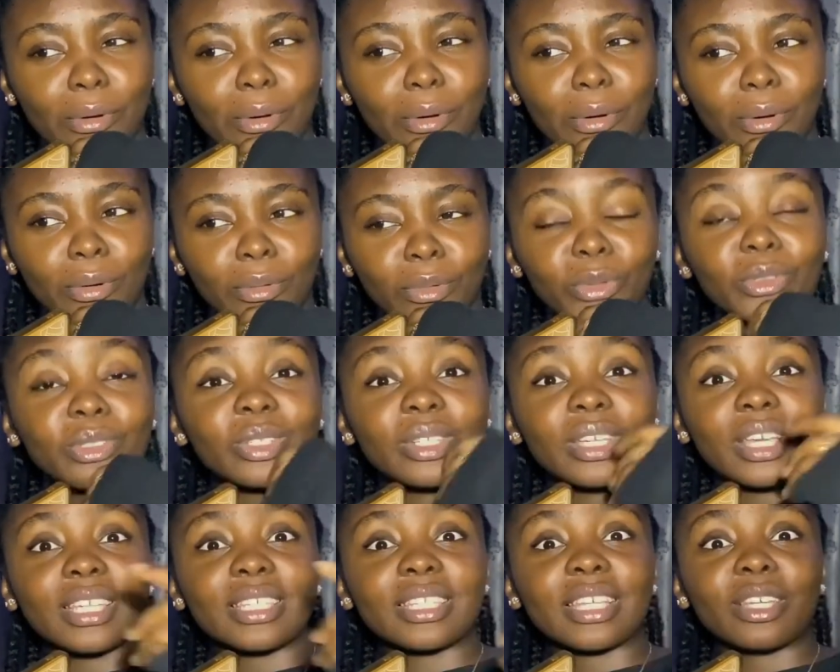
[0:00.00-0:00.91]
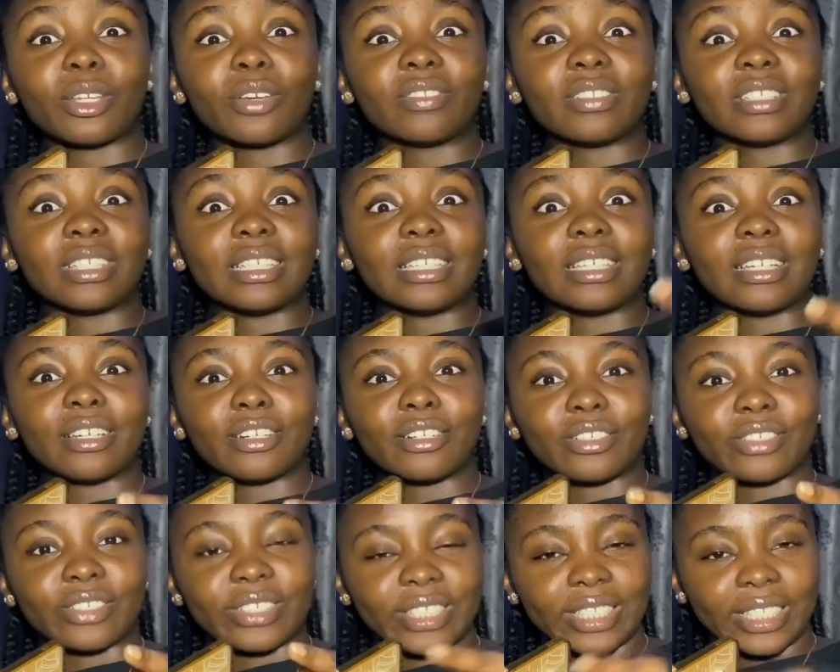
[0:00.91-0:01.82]
Or no, to kiss any of the
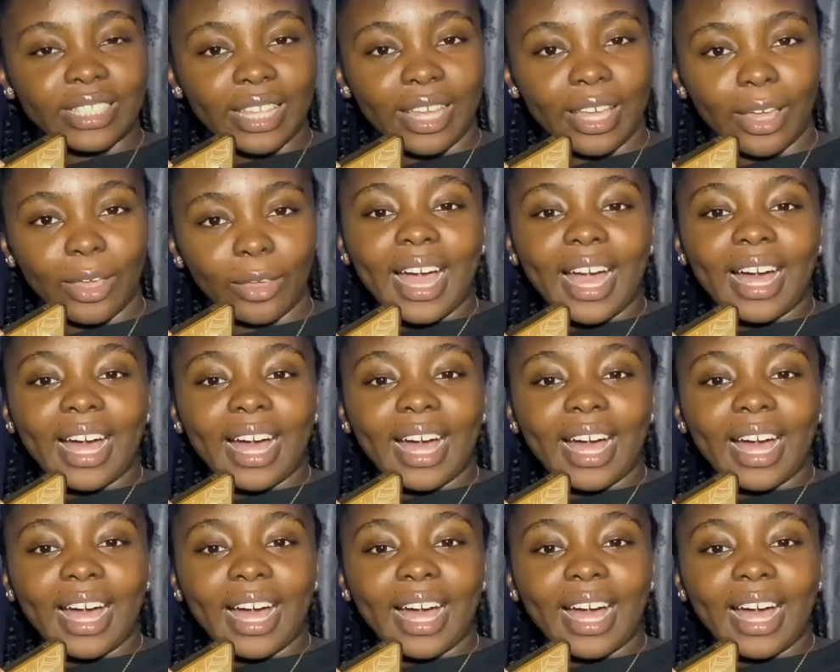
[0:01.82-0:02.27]
girls there.